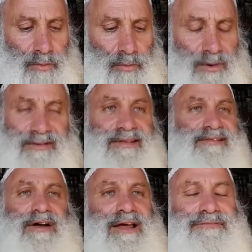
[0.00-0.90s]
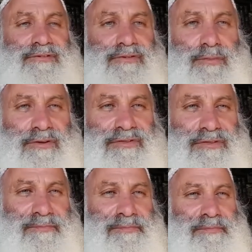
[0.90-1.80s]
what does this all have to do
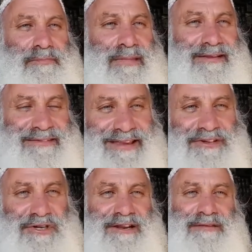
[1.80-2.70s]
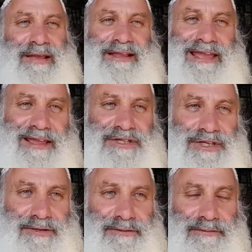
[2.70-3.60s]
with meditation and
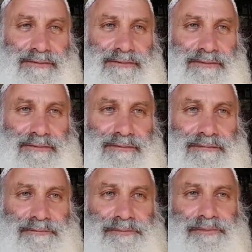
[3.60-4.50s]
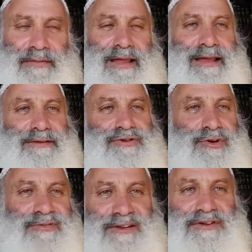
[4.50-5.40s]
medication and
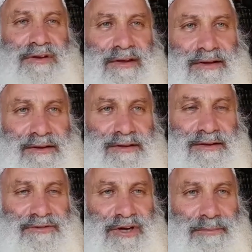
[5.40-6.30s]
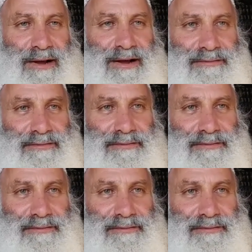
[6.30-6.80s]
choosing Shabbat?